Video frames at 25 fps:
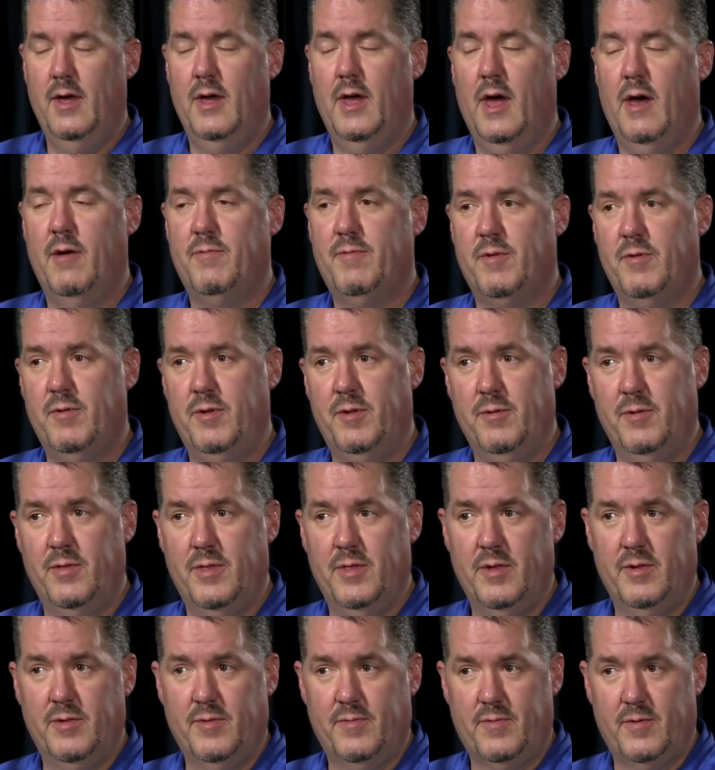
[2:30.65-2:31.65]
After doing
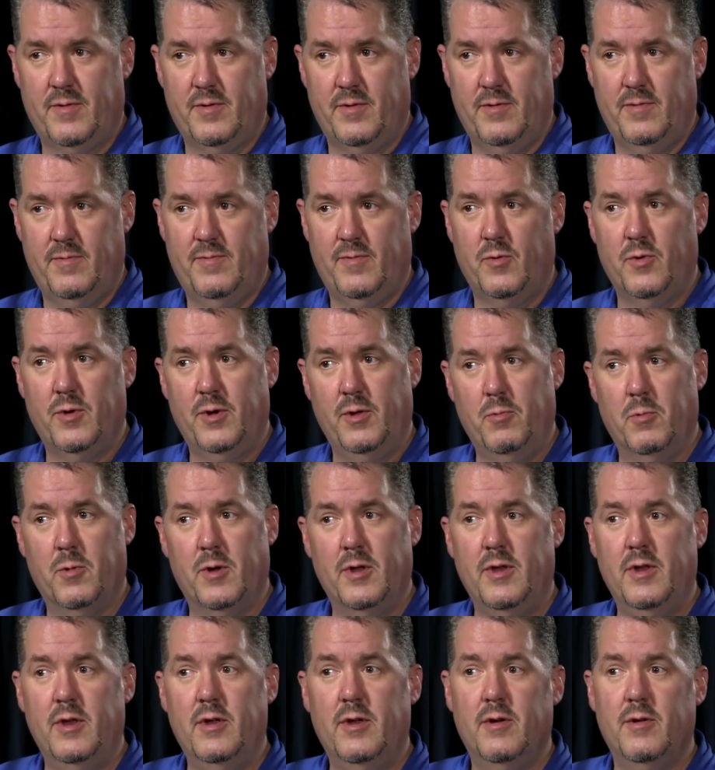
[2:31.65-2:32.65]
this for
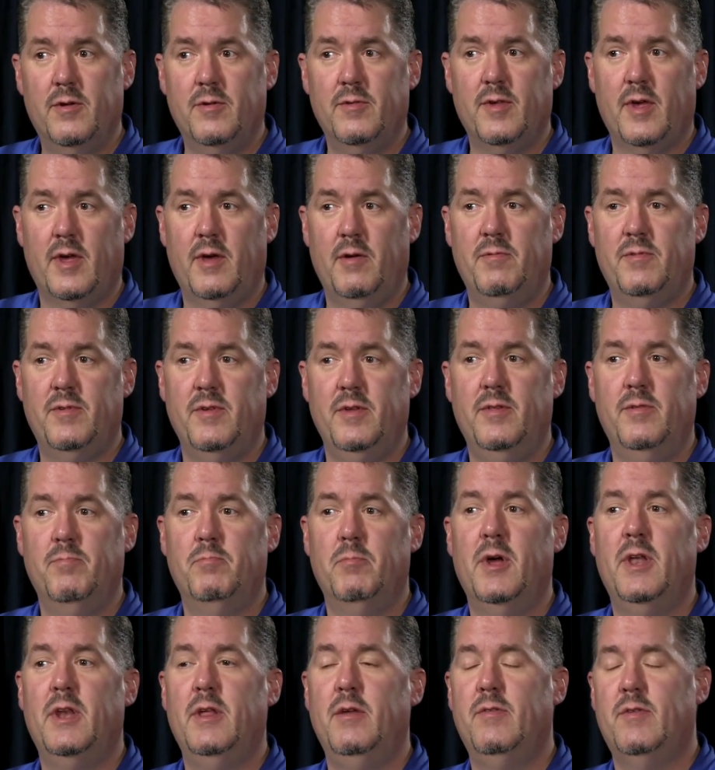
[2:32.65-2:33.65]
41 years, I have seen
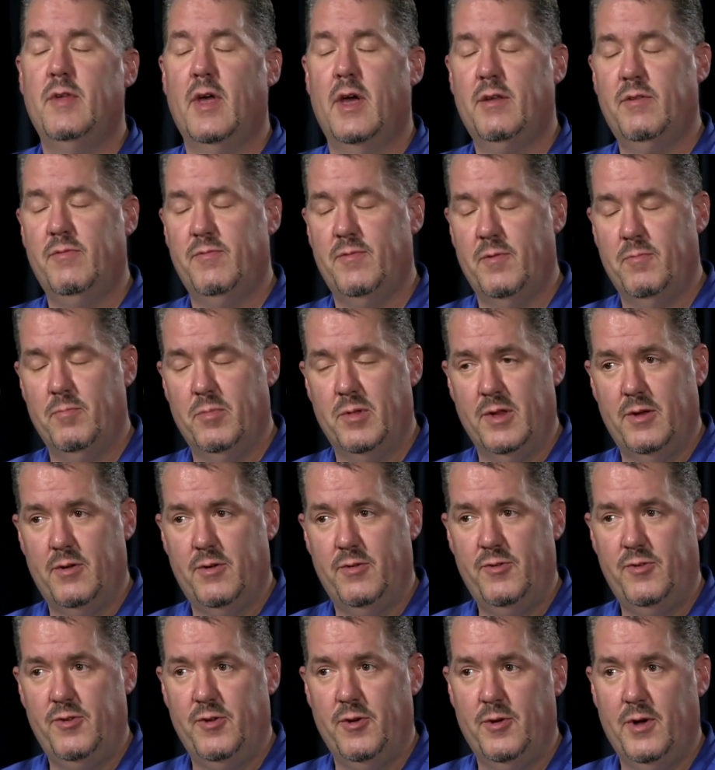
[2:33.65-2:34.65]
many saxophone
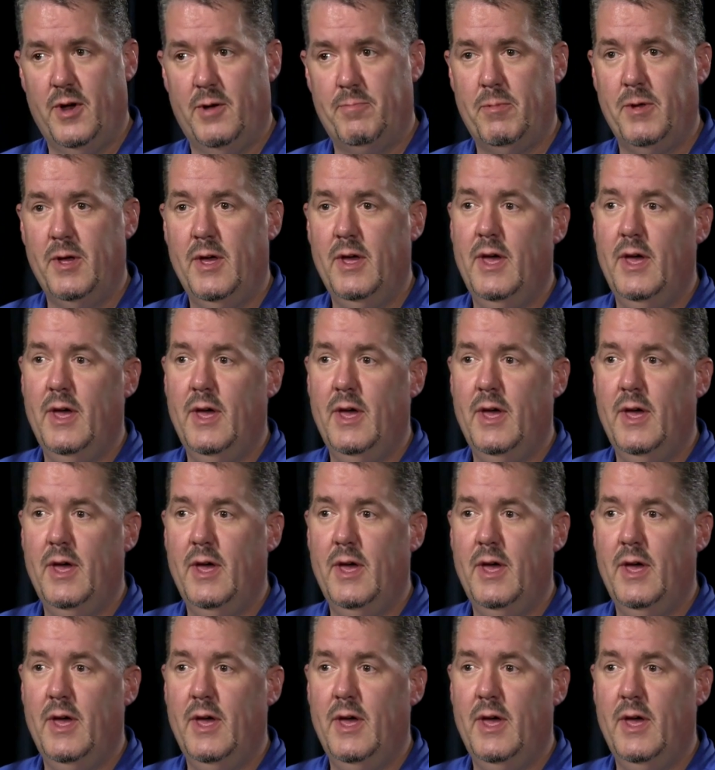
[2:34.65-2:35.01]
players show up